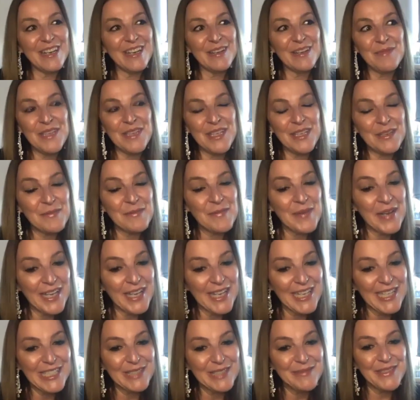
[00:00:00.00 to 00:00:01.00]
up meeting my
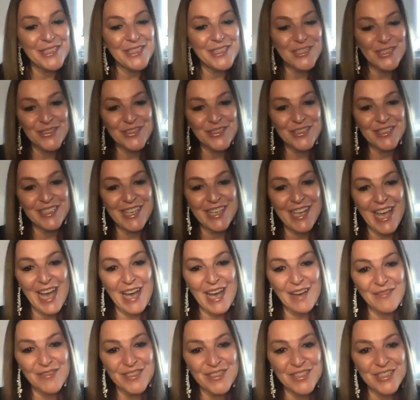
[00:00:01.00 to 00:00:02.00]
husband shortly
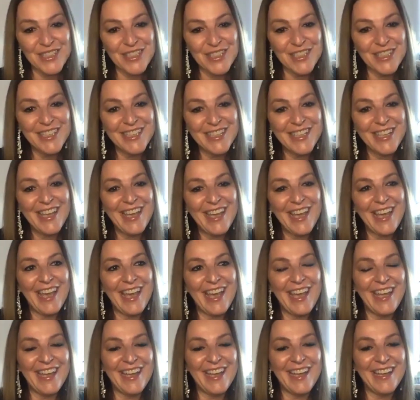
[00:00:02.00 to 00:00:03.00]
after.
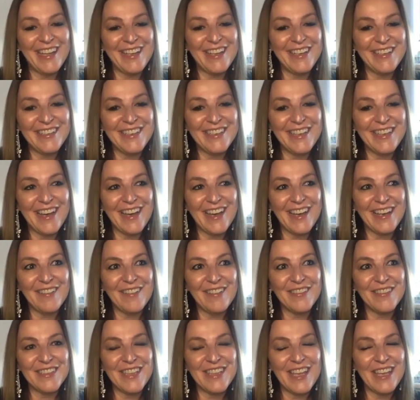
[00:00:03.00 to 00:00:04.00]
And I
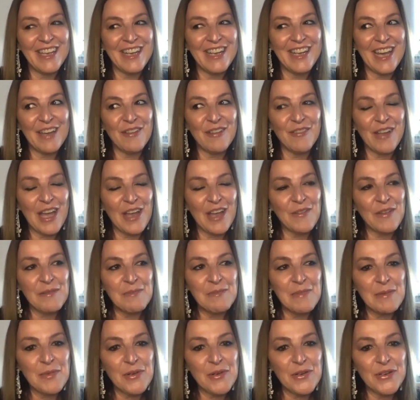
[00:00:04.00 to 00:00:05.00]

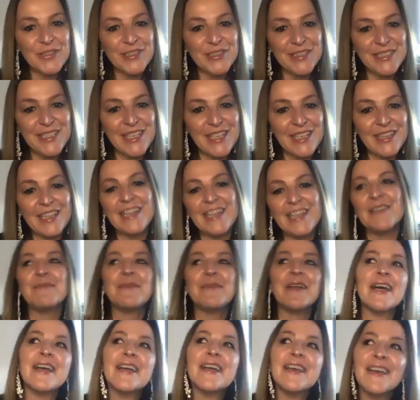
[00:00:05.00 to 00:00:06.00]
remember her saying that, and I'm
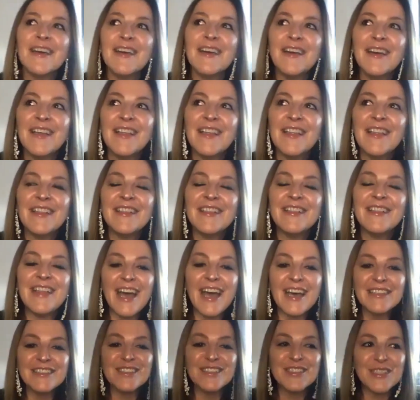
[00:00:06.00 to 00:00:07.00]
like,
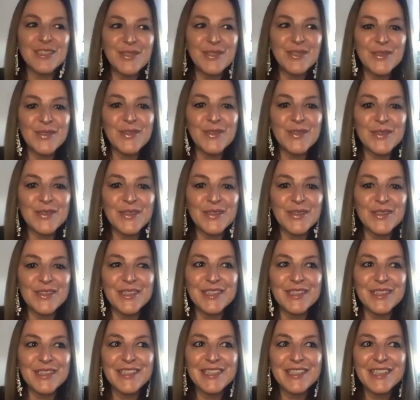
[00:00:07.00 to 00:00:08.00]
that's
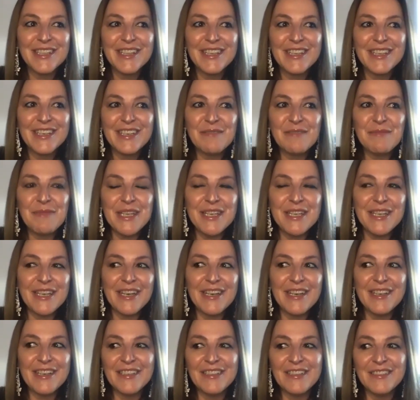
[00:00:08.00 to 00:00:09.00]
cool,
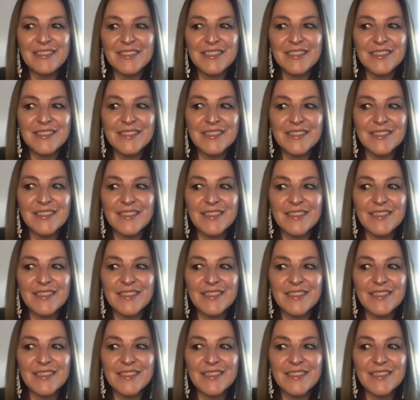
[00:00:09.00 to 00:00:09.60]
because